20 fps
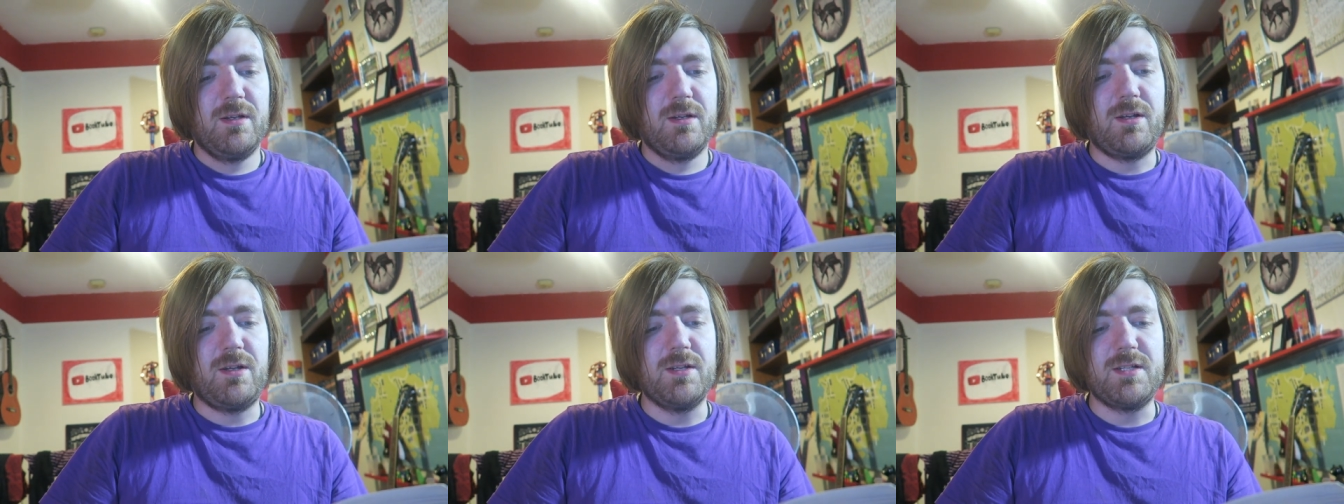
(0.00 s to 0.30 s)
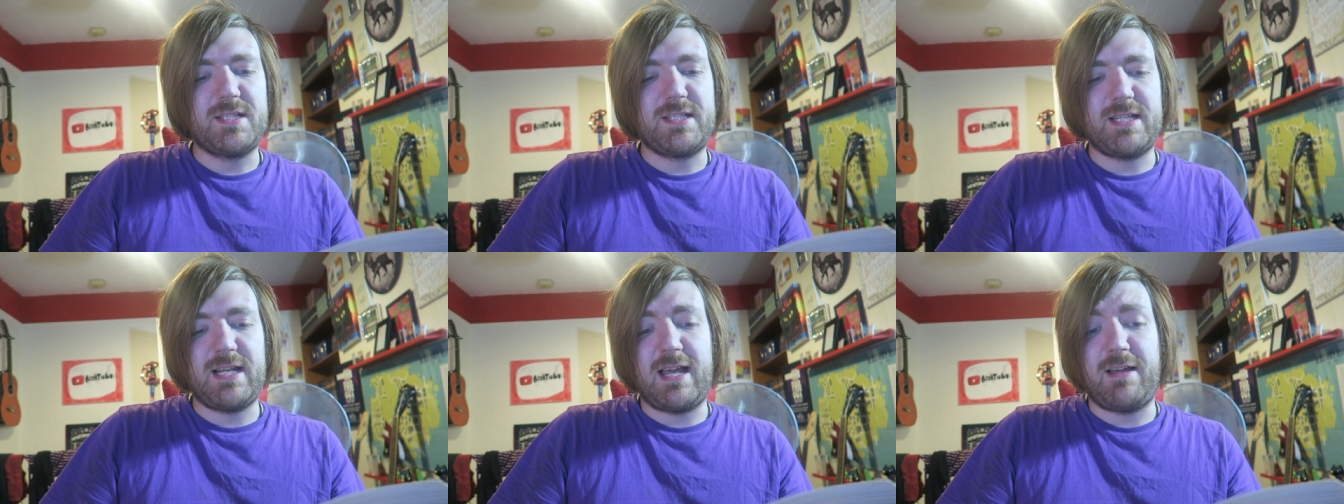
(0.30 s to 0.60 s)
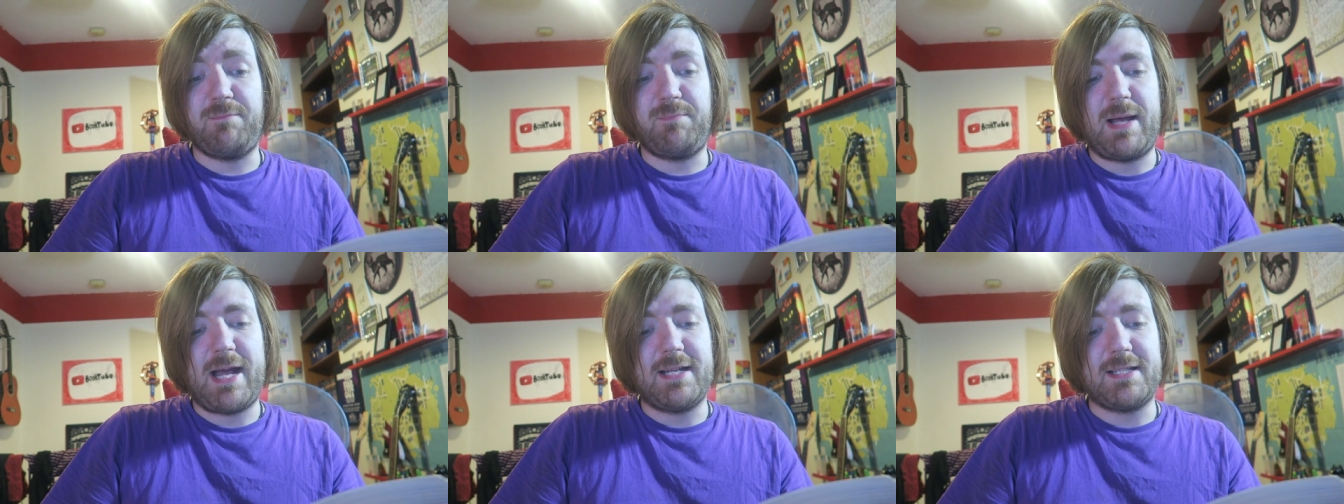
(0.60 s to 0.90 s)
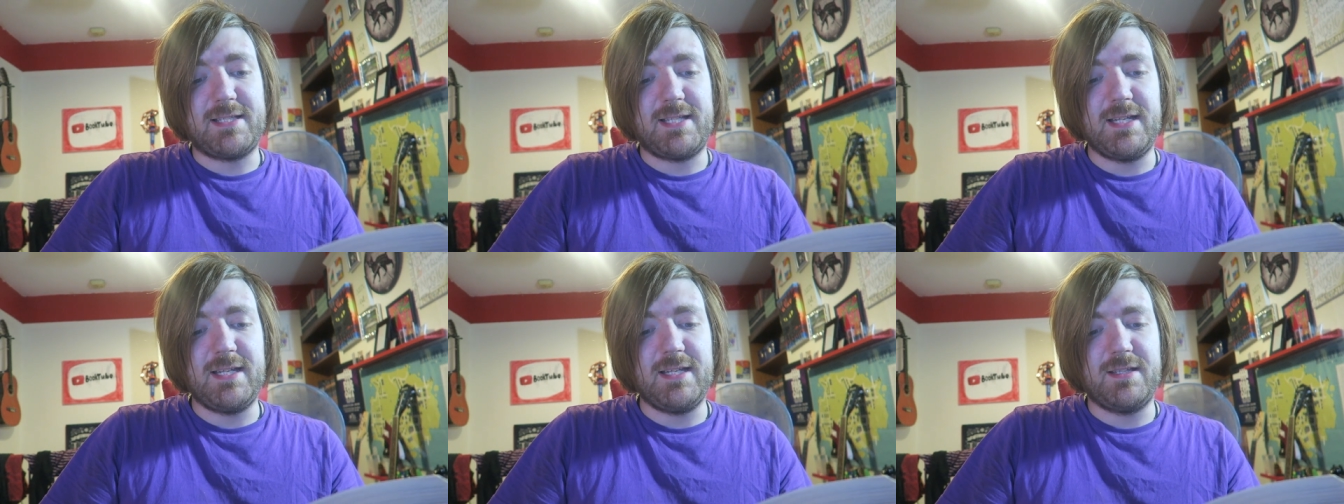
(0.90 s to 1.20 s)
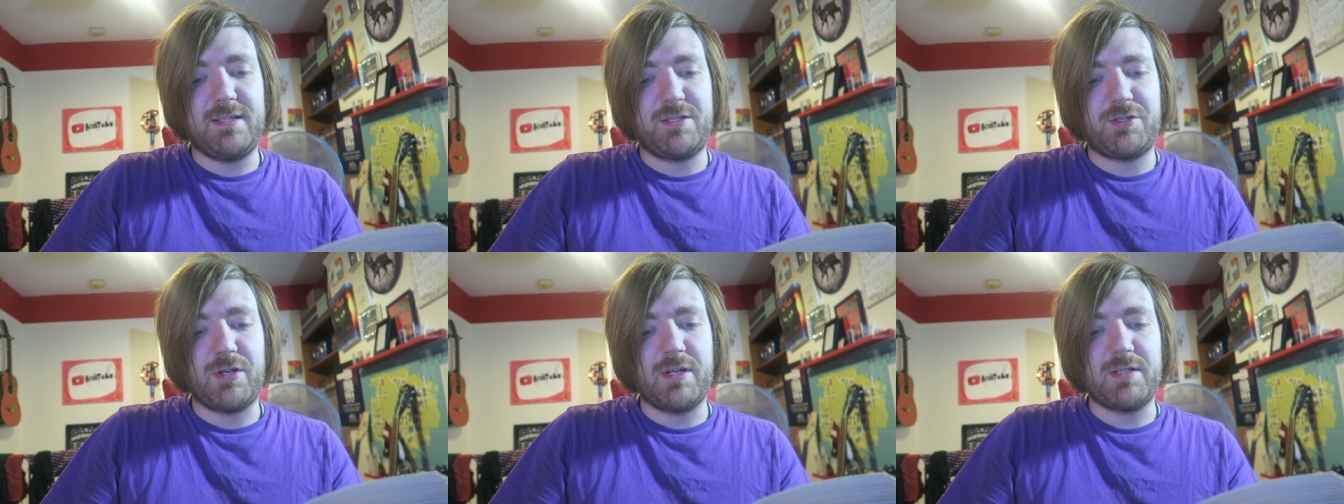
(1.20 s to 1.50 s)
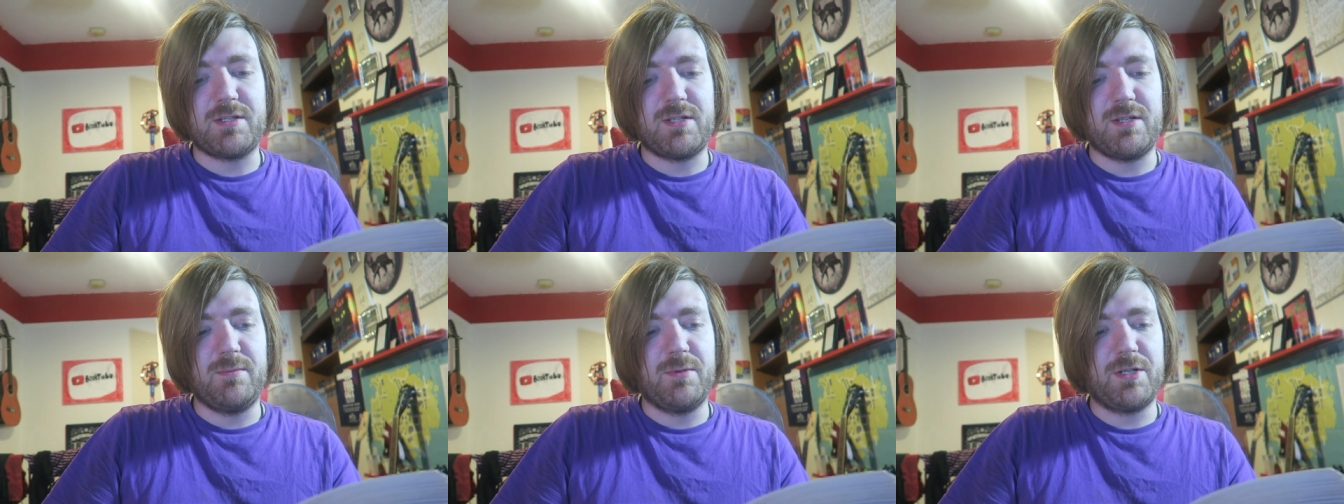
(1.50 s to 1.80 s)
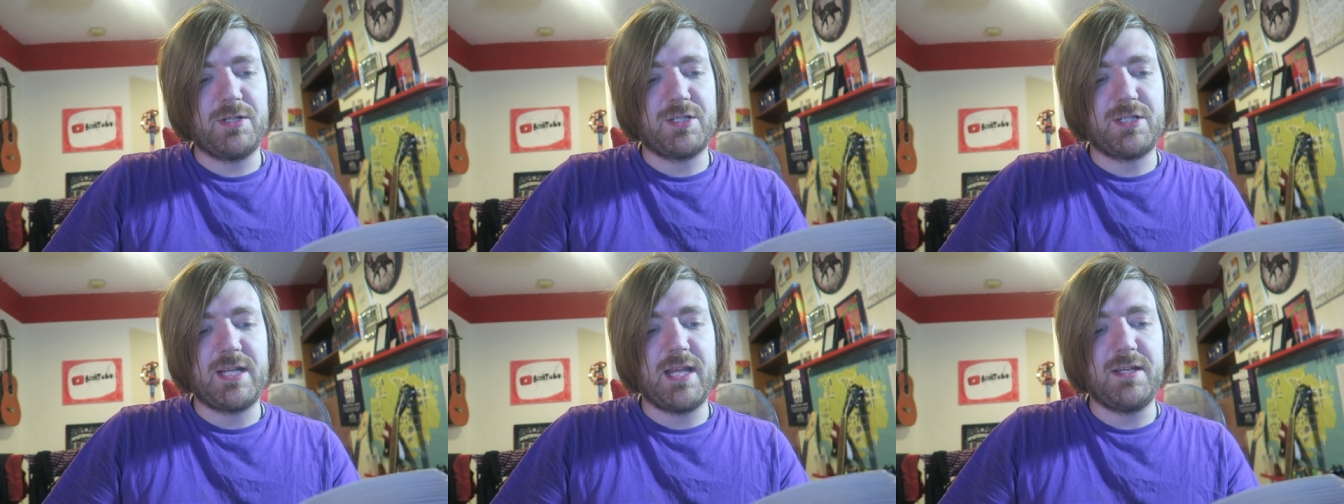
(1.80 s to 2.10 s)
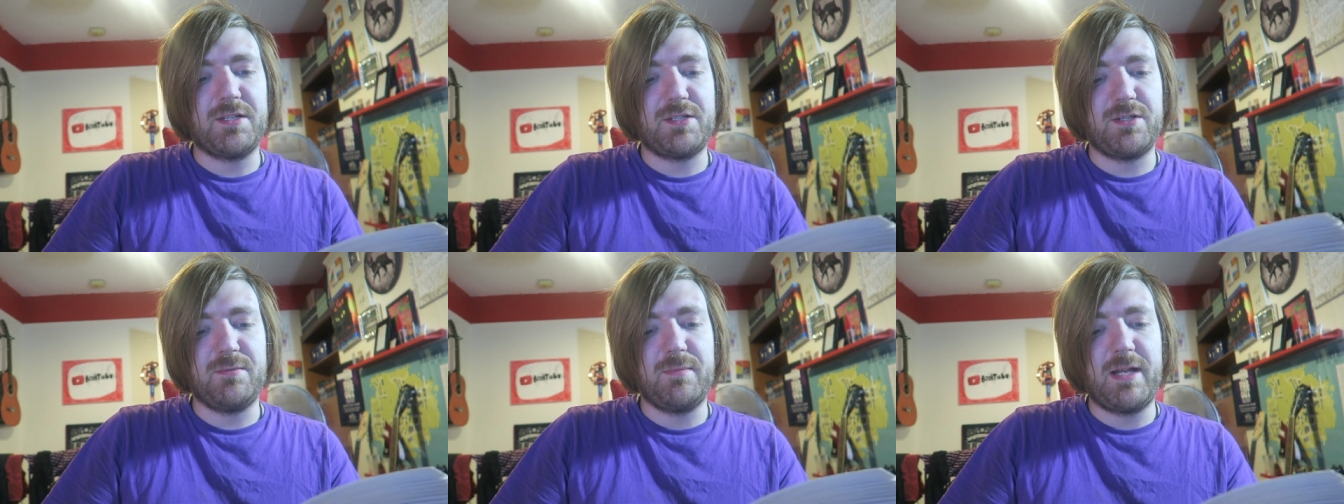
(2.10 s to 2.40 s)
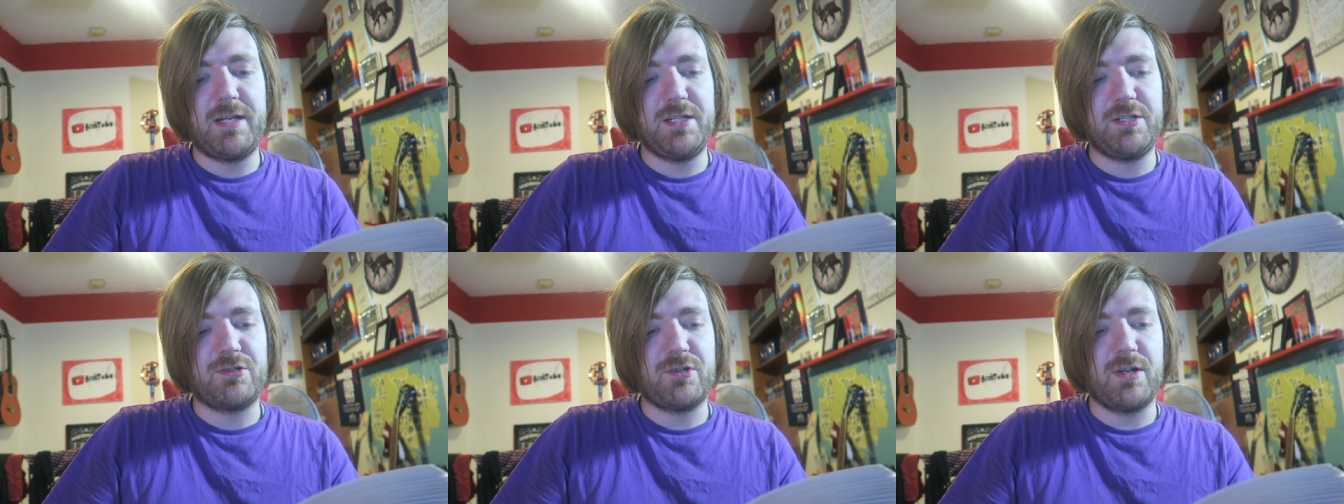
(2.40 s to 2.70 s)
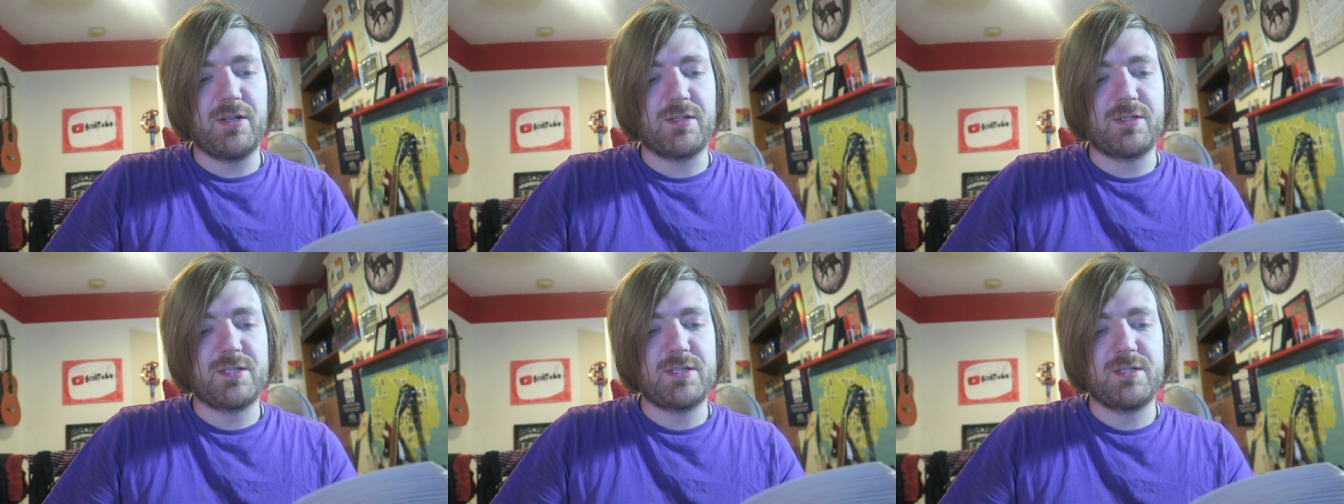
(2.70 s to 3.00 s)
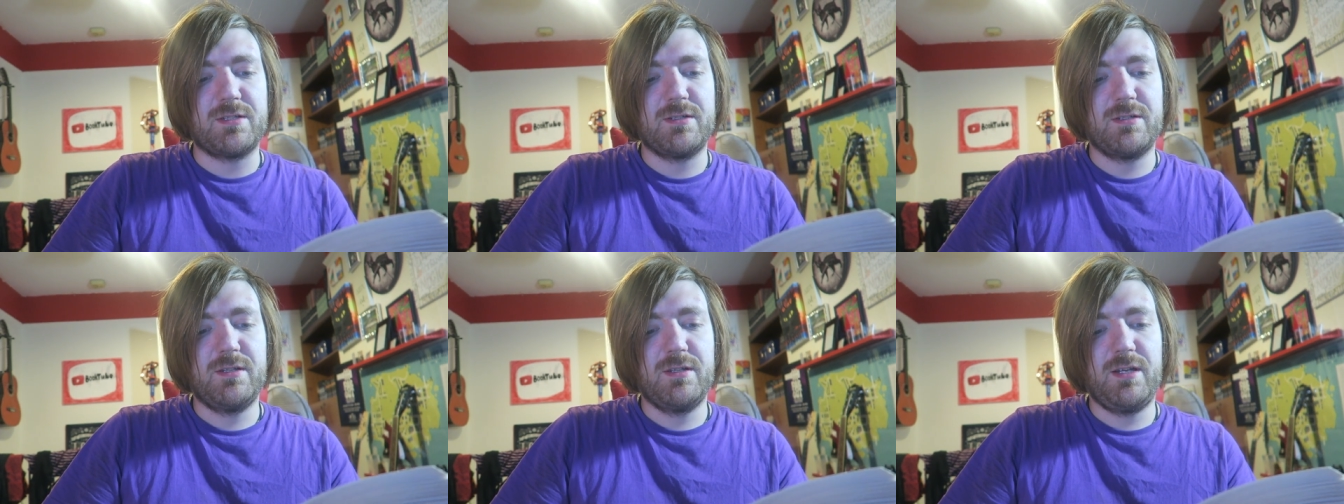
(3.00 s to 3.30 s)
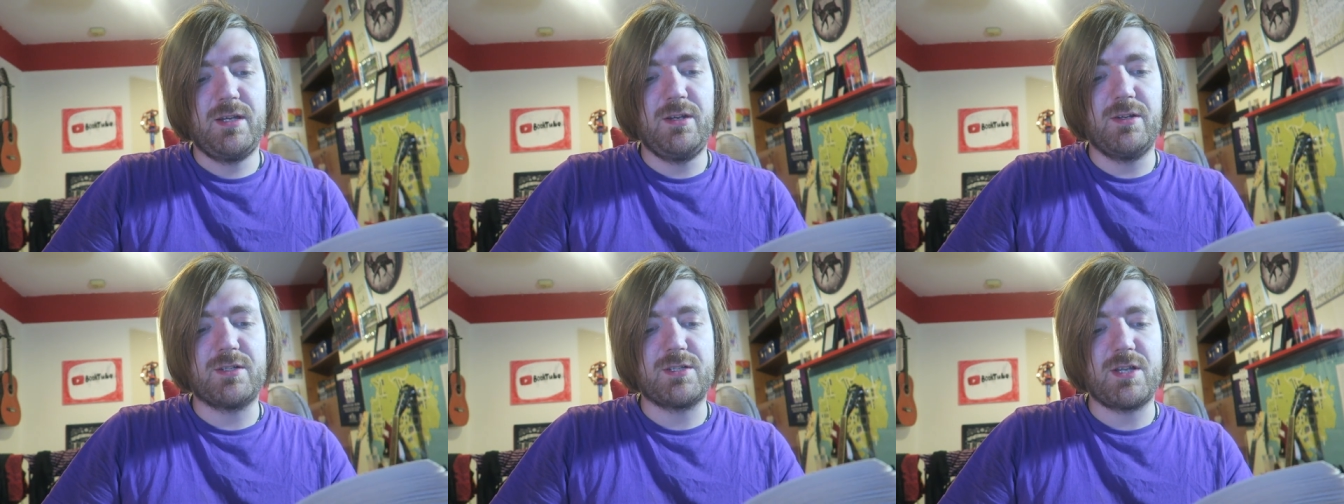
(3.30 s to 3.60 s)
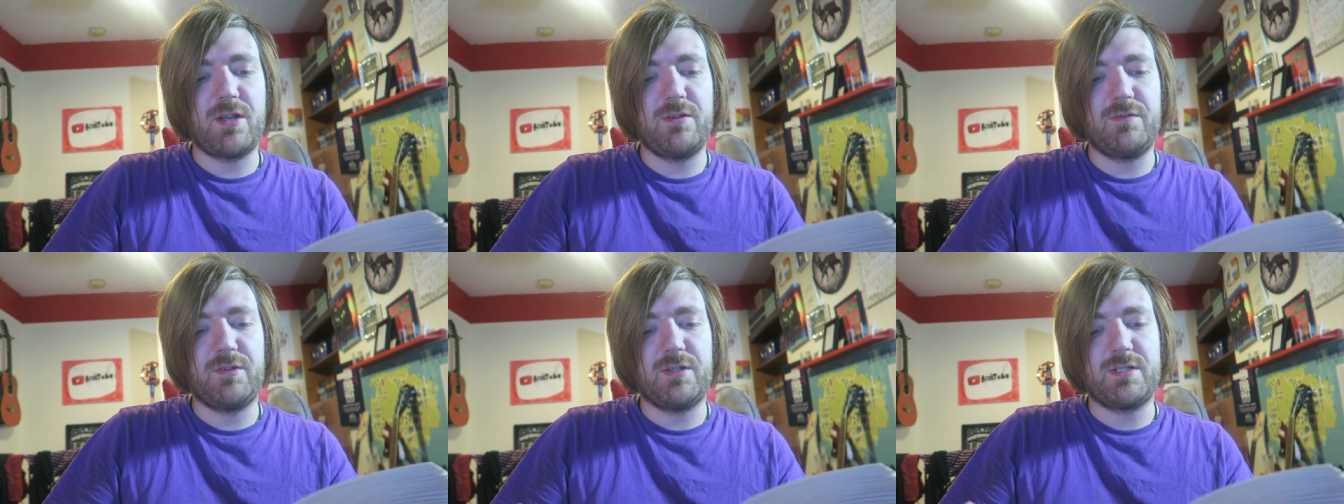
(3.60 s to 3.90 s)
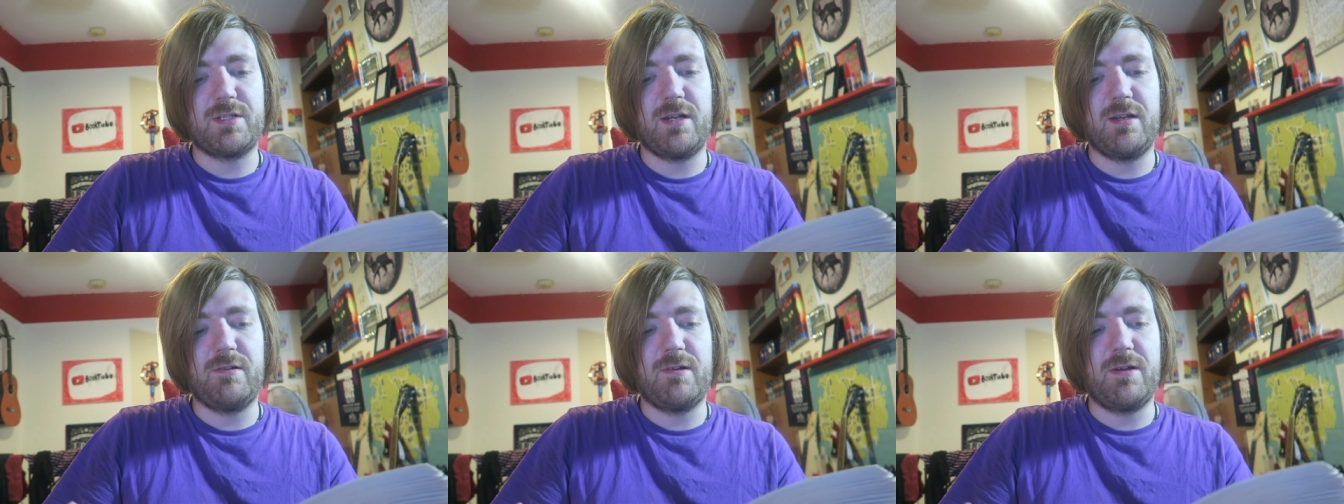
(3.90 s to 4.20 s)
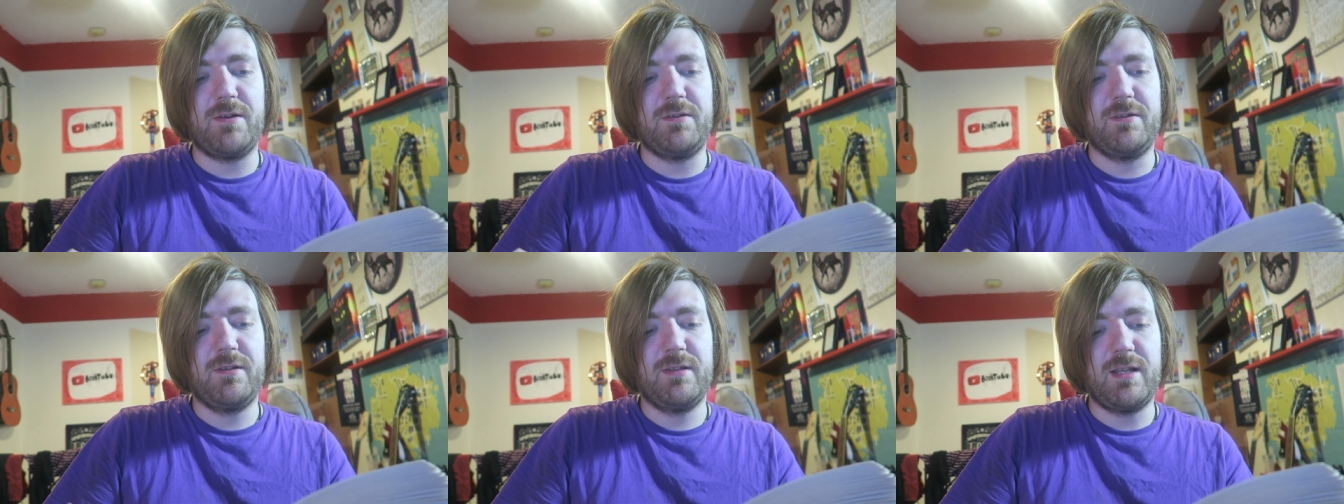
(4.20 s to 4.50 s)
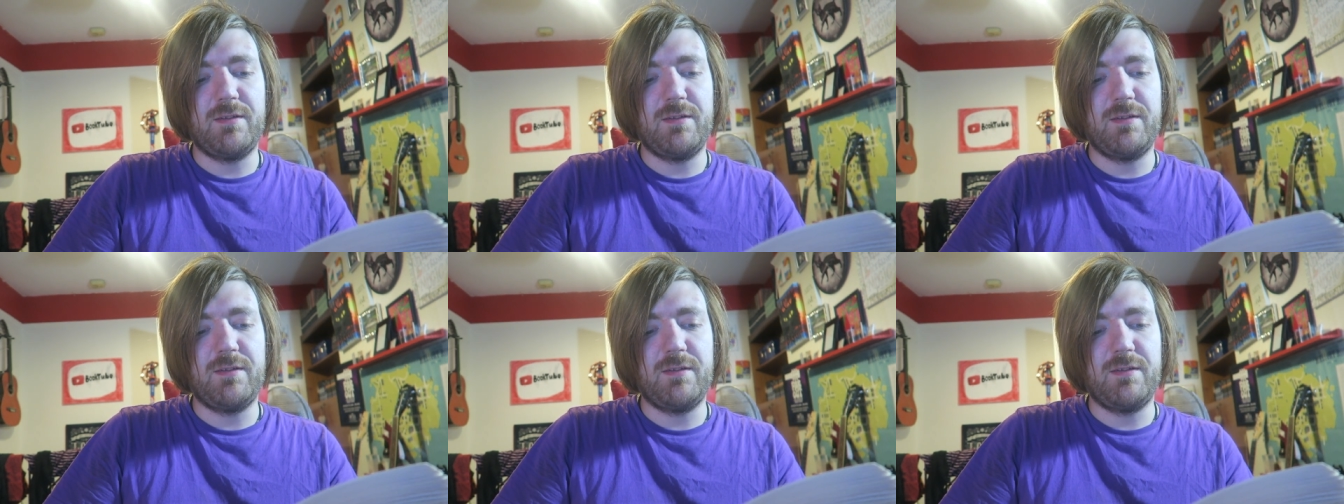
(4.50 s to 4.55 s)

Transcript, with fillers: Cunts still have bad teeth, drink too much, take too many drugs. He looks over at Tyrone.